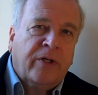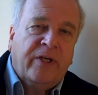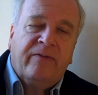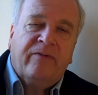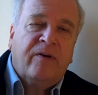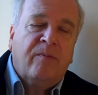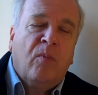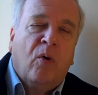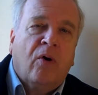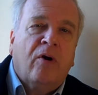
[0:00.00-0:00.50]

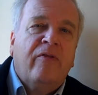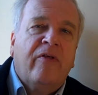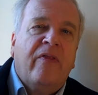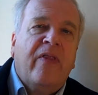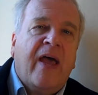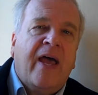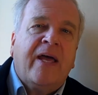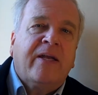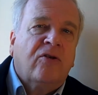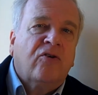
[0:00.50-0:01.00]
even more than
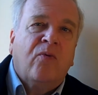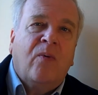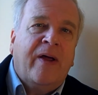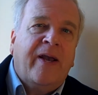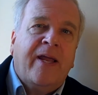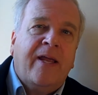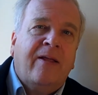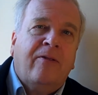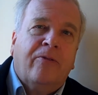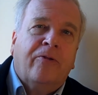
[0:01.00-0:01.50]
that,
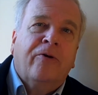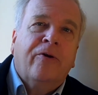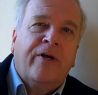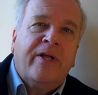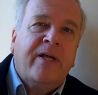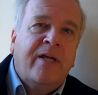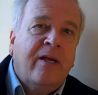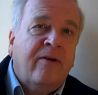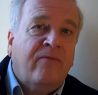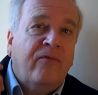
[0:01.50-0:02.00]
20, 30.